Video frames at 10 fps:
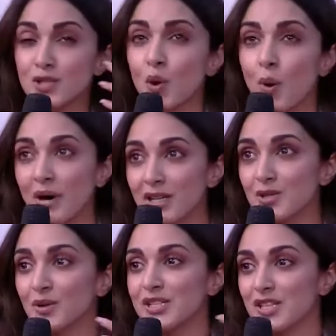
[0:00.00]
so much
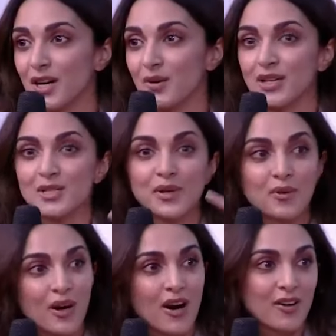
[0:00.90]
noise around us, we
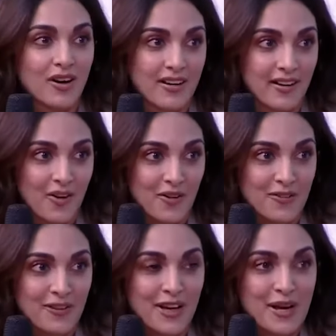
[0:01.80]
don't know how to cut it
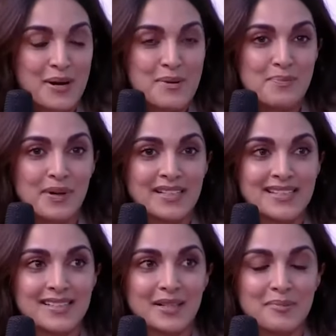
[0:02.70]
off. But
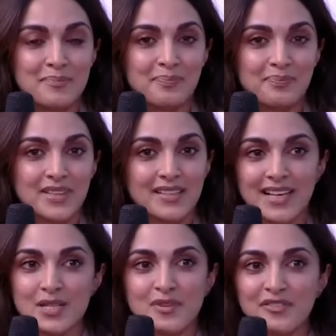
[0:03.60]

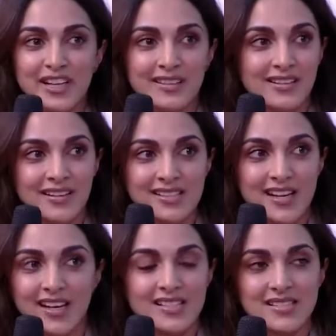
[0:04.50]
that's what faith does, I
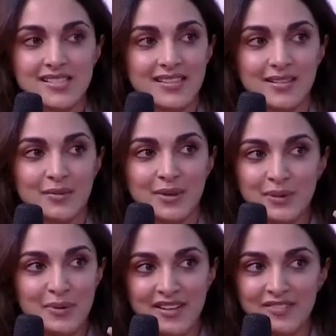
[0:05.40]
guess. When
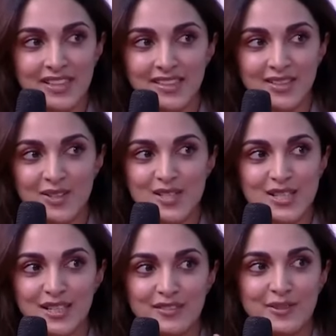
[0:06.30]
you have faith in
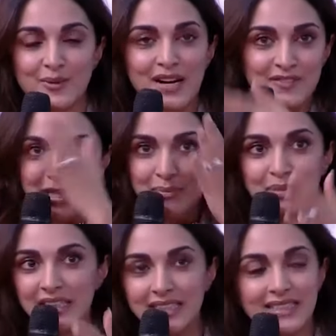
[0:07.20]
yourself, you have the
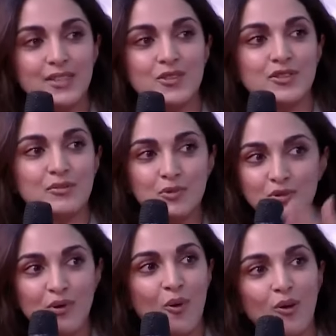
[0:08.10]
ability to
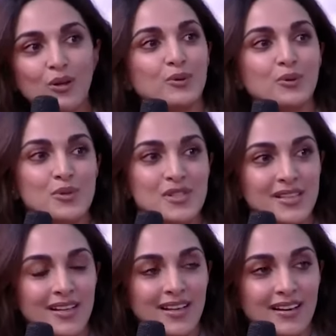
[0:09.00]
remove all those
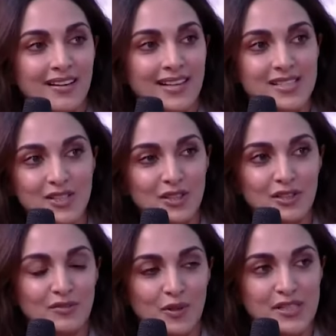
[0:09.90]

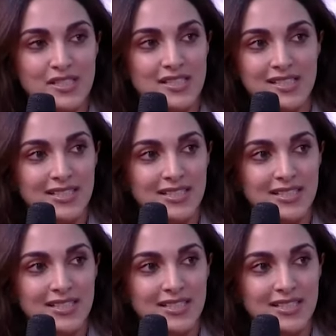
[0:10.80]
external voices